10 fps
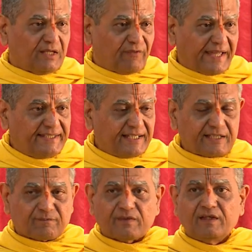the
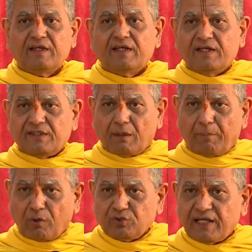Vedic, the
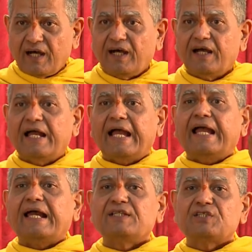Bauddha,
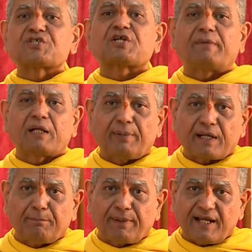and the Shramana
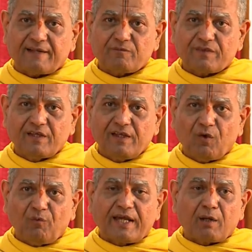Parampara,
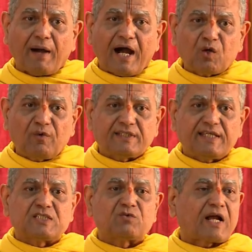where
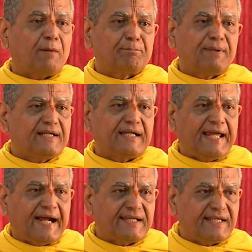Bhagavat is
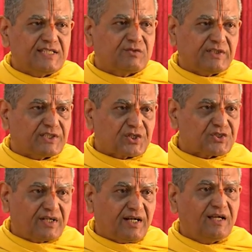completely at ease with
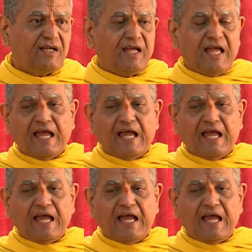Krishna